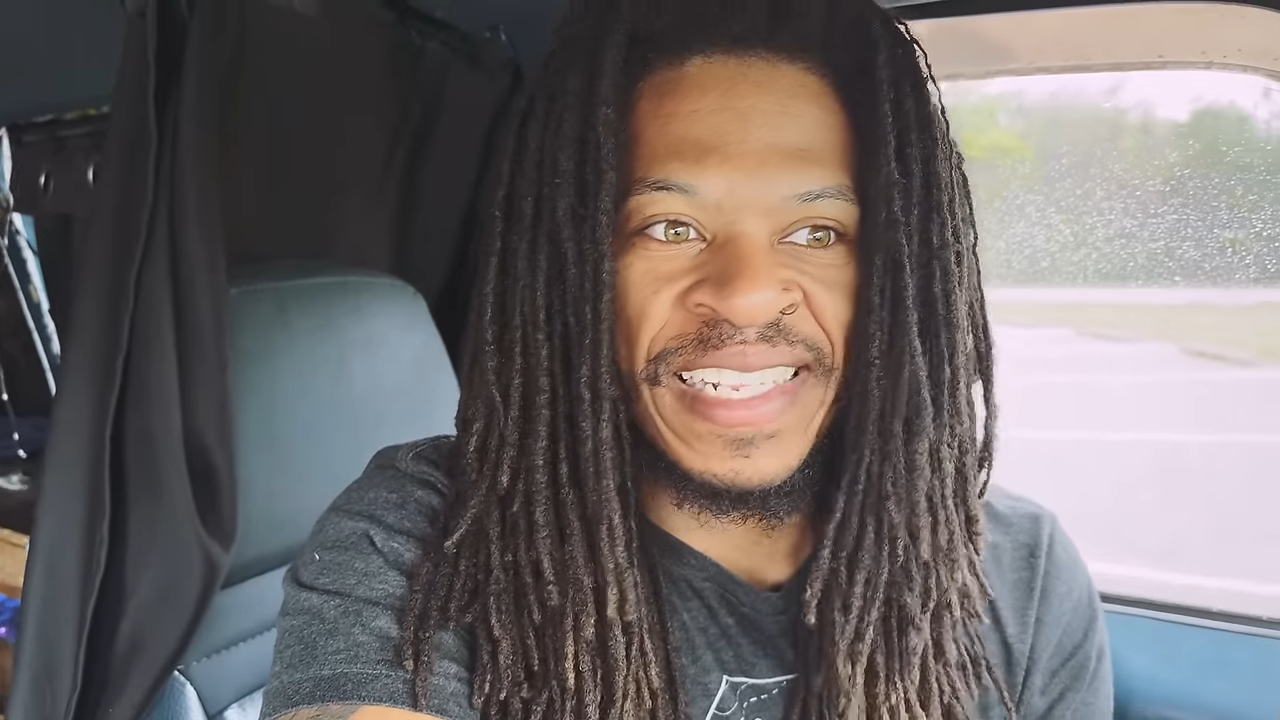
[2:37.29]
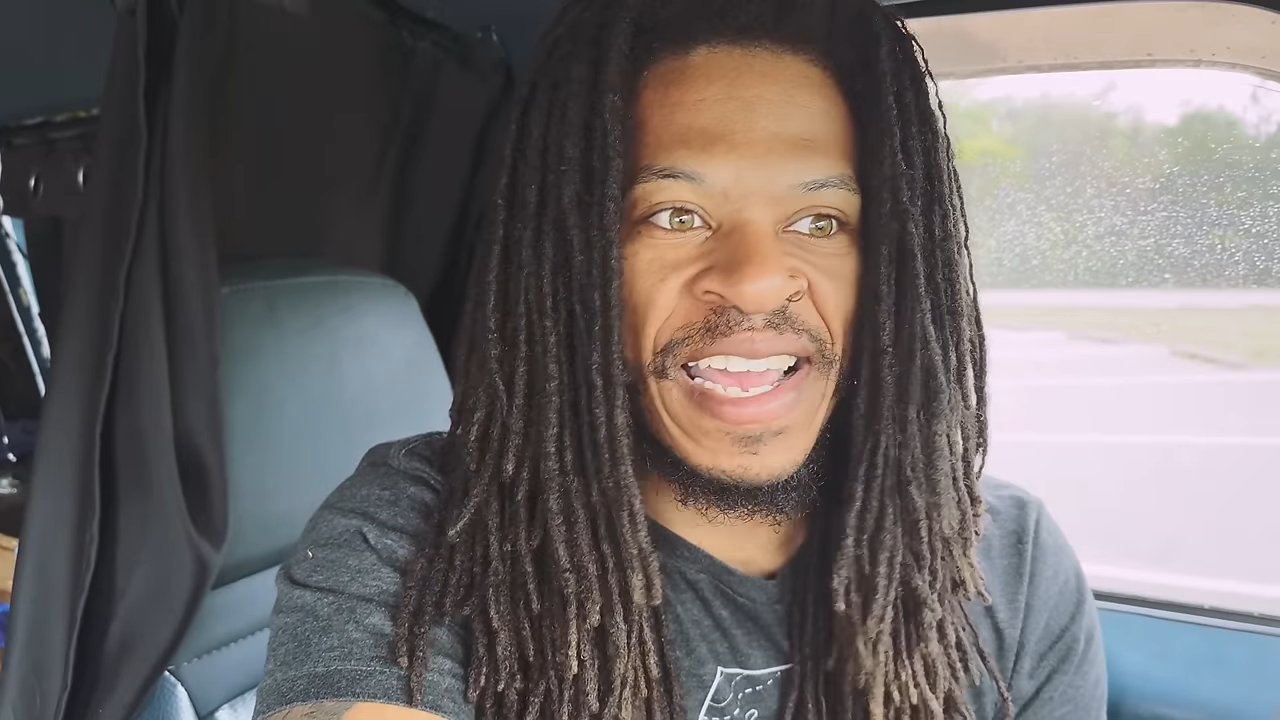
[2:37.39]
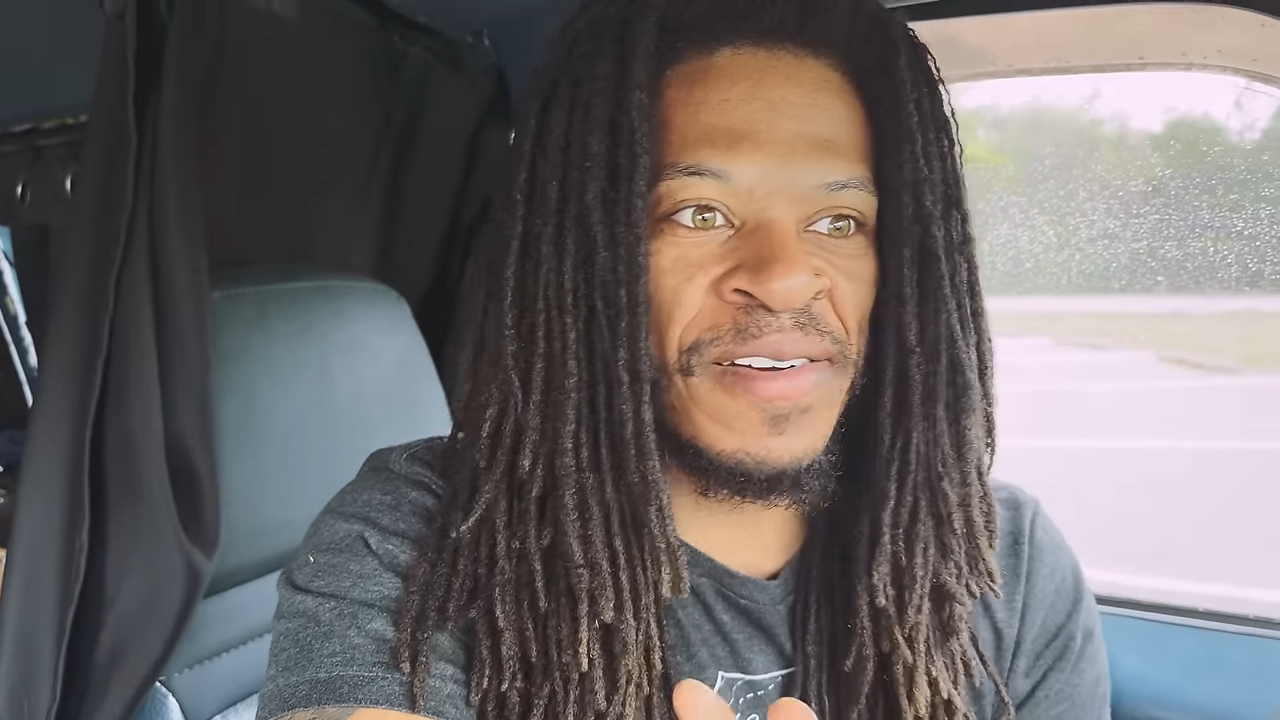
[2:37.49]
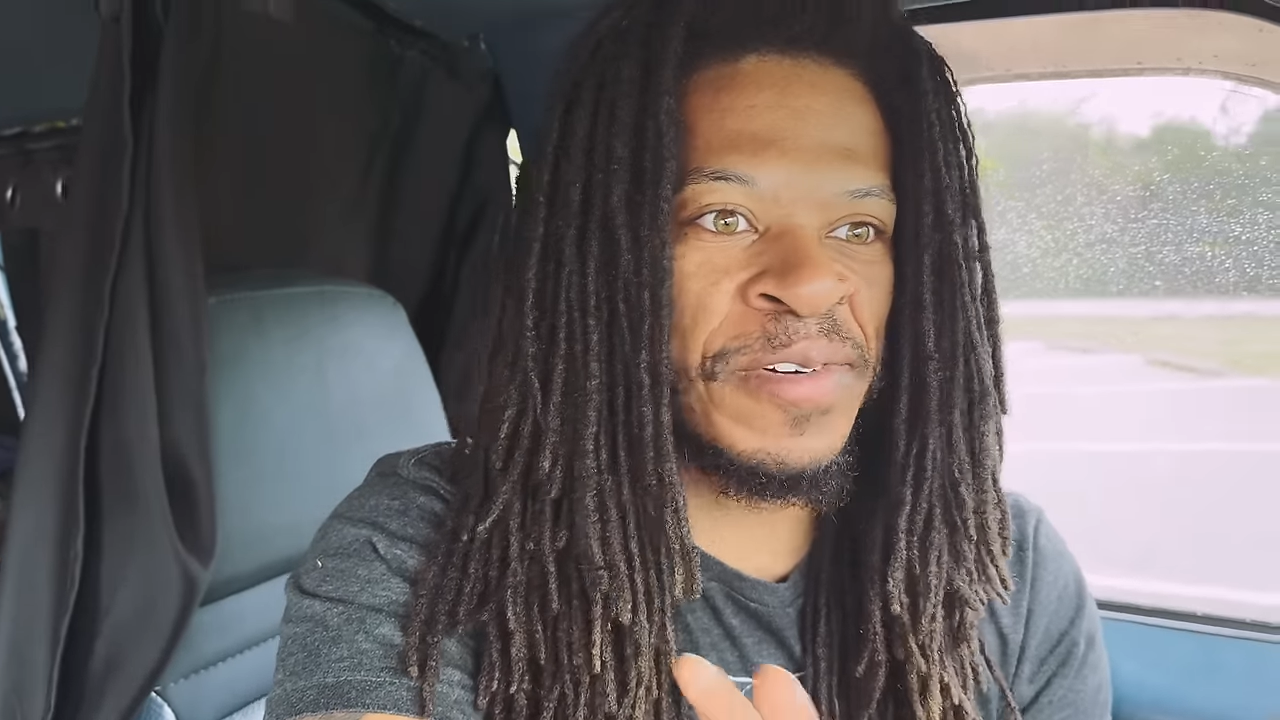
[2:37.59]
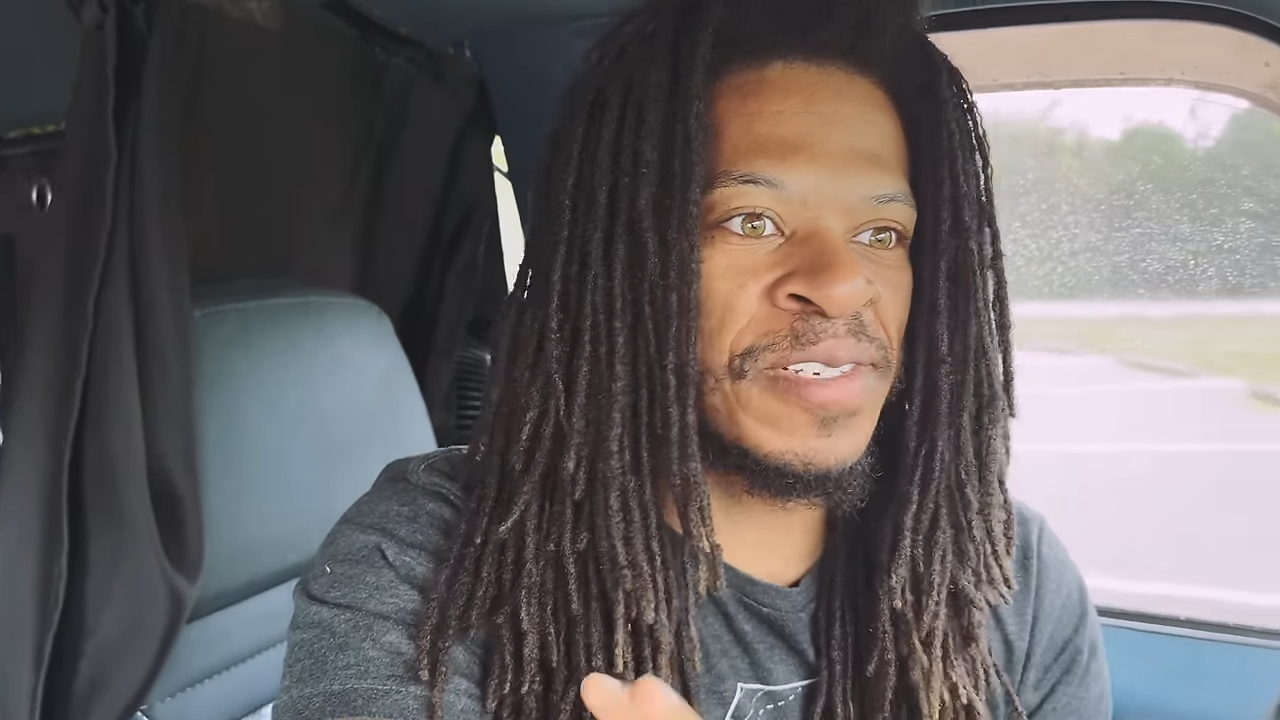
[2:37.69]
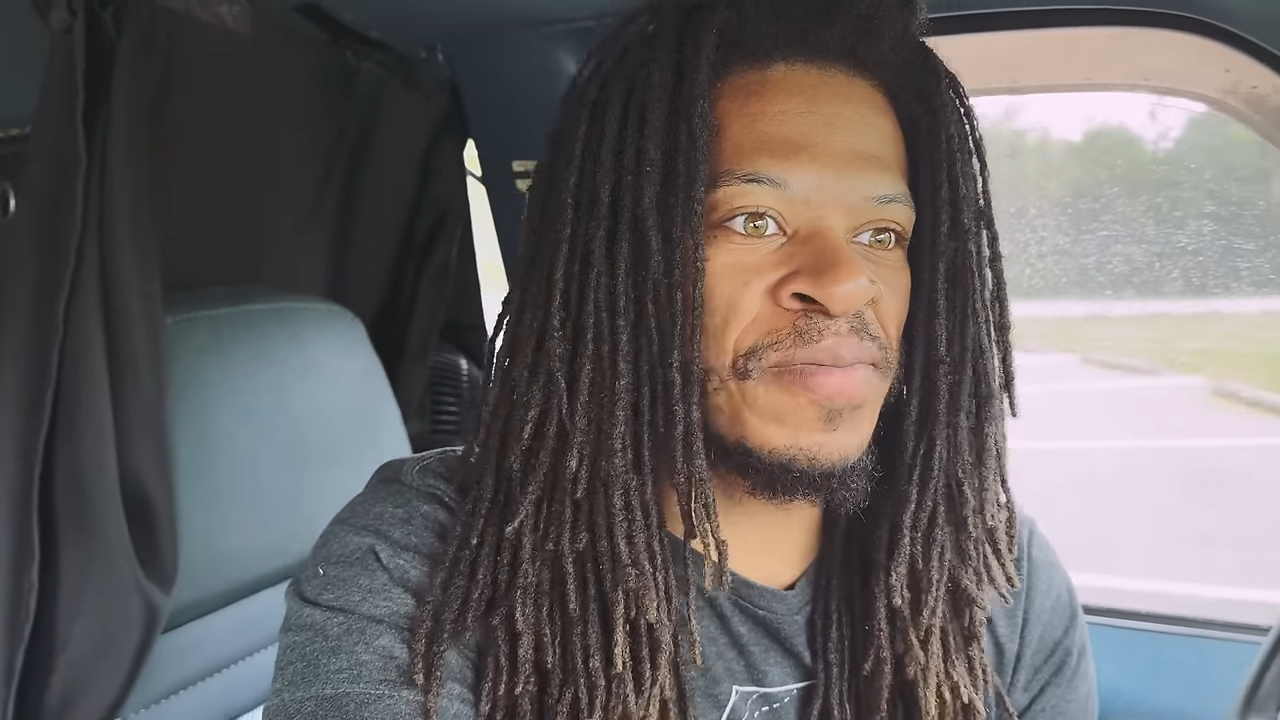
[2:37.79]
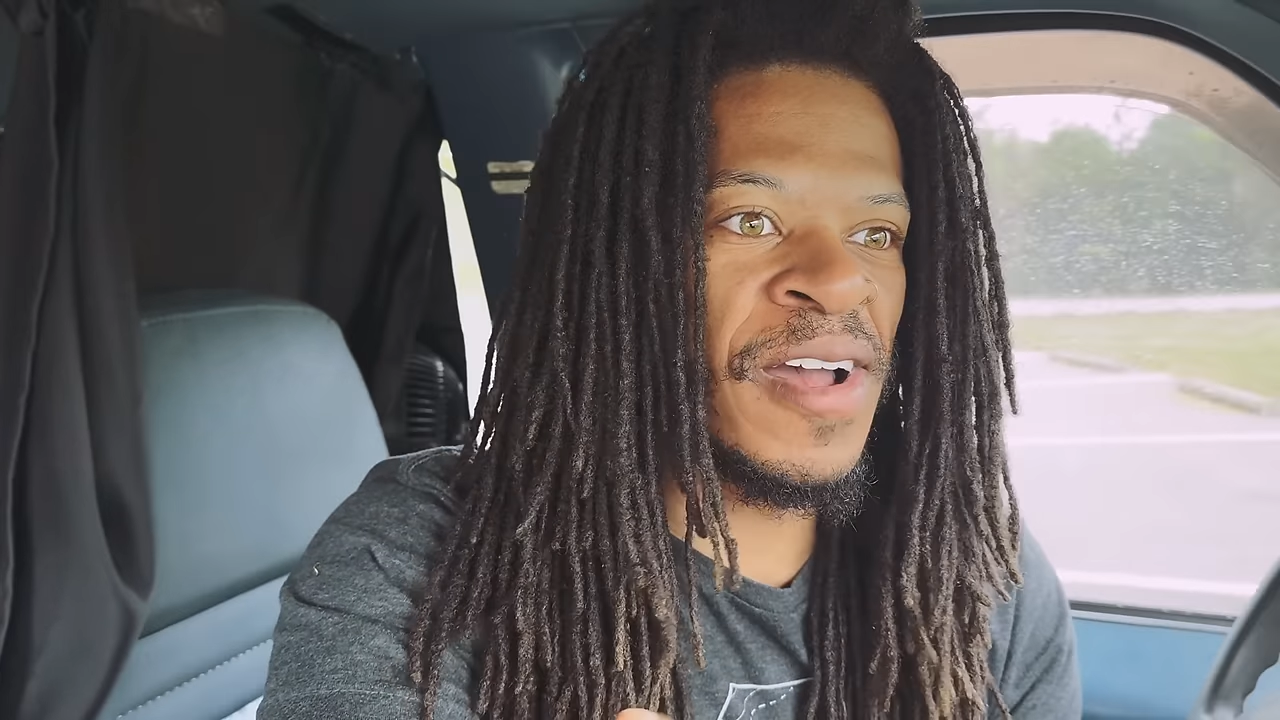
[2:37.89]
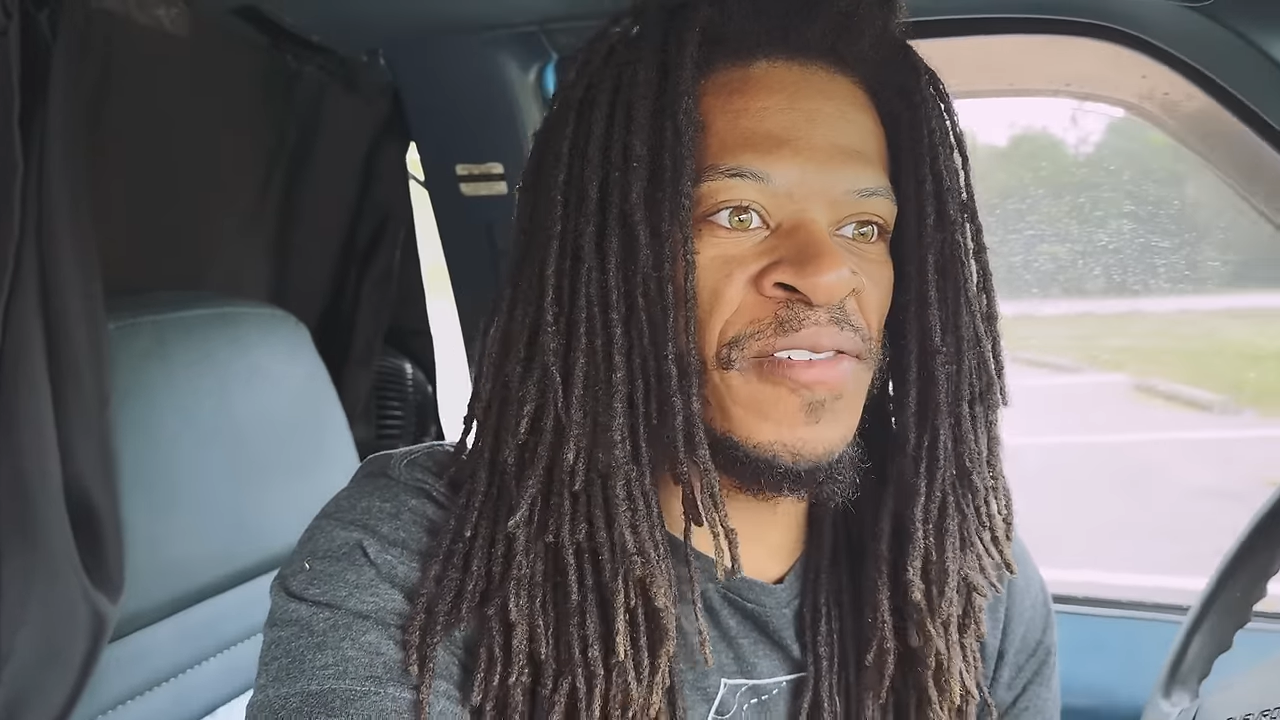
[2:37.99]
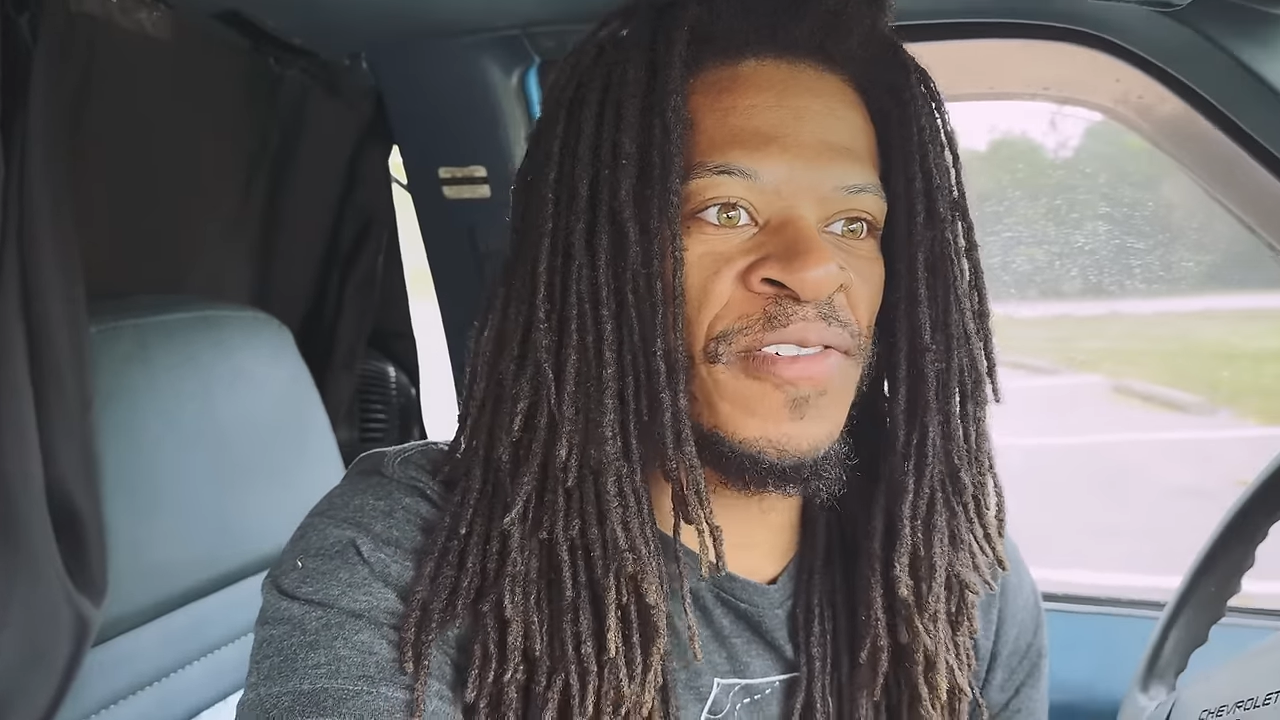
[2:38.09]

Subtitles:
That was my